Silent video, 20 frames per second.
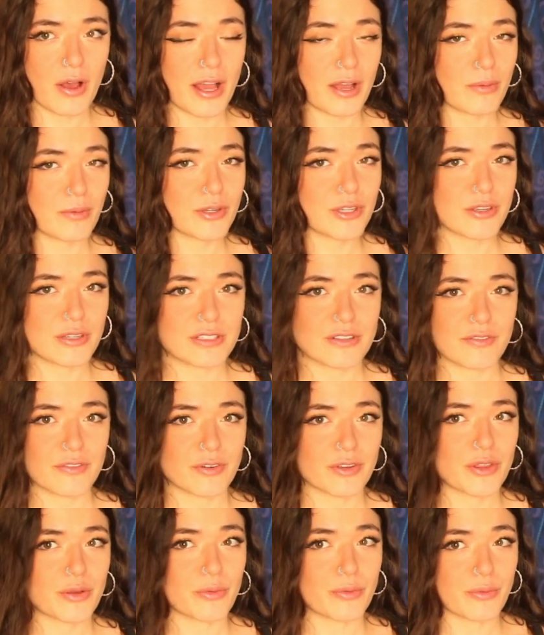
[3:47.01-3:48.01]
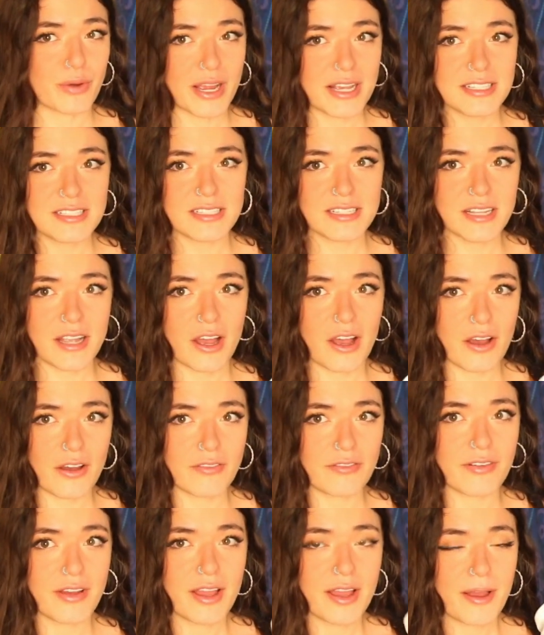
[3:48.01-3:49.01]
I will use it for the rest
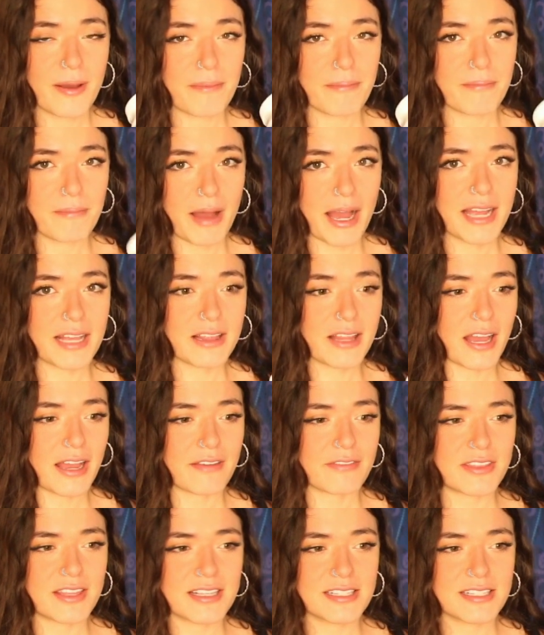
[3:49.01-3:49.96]
of my life.